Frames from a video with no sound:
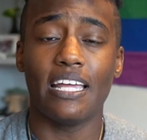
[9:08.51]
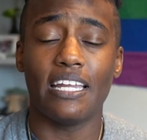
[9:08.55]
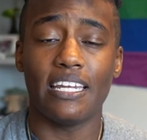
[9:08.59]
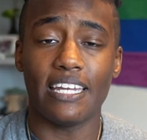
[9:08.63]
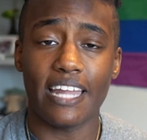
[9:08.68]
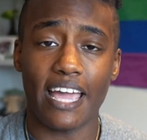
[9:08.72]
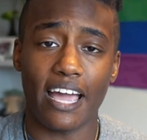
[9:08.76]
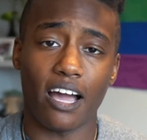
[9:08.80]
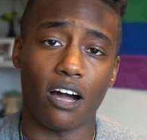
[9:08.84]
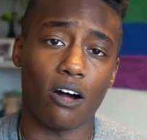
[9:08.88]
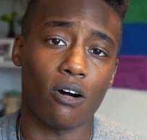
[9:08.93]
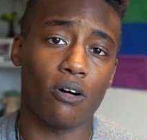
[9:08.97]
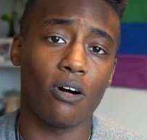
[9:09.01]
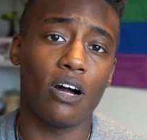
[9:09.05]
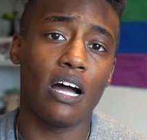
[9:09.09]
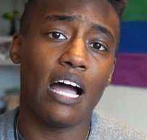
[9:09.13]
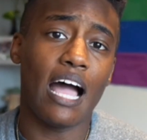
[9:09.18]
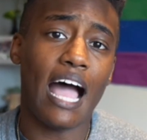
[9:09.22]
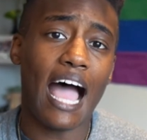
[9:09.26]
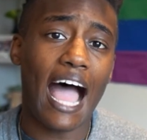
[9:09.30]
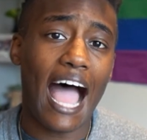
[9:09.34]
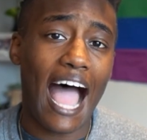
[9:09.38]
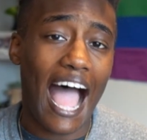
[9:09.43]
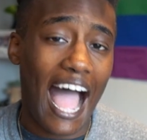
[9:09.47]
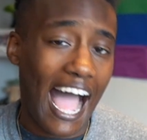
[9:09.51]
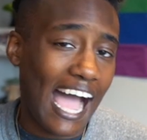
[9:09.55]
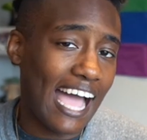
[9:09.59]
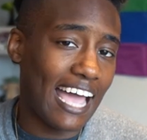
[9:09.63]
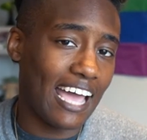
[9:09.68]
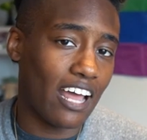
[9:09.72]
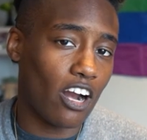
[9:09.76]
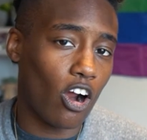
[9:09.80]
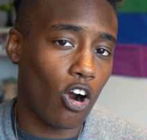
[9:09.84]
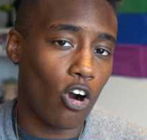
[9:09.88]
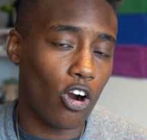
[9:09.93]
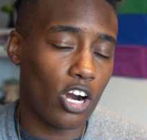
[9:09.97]
Now, I
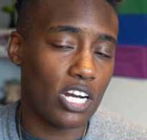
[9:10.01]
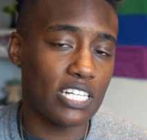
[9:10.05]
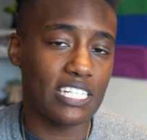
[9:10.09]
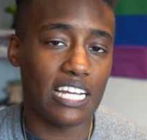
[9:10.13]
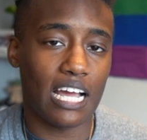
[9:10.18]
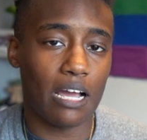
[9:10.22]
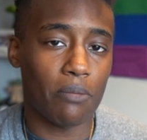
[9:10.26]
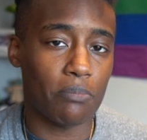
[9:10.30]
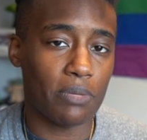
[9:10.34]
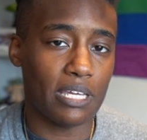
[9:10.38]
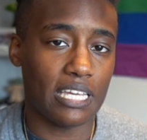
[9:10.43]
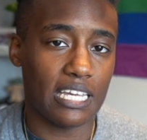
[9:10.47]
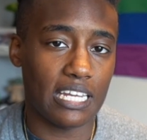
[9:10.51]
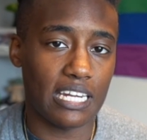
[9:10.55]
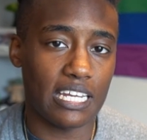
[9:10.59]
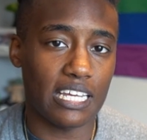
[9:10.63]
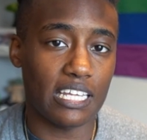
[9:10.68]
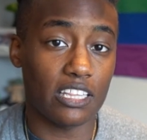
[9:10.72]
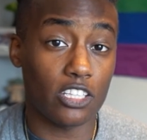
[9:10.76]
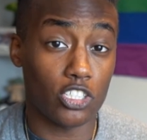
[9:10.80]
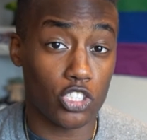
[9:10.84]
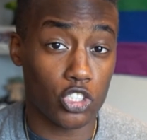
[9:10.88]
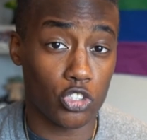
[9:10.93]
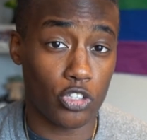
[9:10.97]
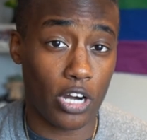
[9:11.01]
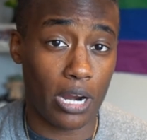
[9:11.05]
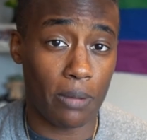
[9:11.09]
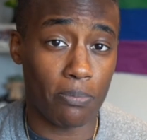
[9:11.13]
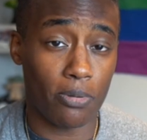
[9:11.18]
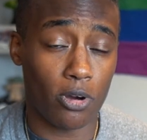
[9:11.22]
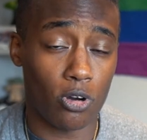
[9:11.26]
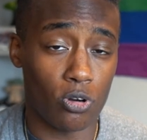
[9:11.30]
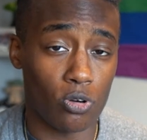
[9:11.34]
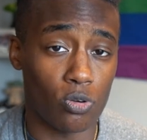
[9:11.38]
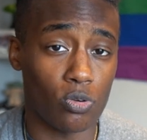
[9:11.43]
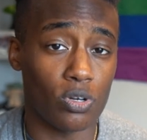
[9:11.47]
had a hard time getting the strap
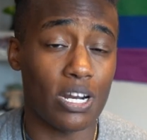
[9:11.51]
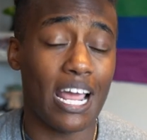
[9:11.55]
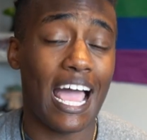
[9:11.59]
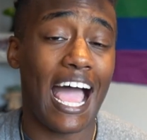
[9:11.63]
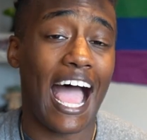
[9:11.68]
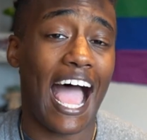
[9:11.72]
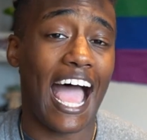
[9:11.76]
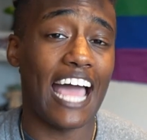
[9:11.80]
on.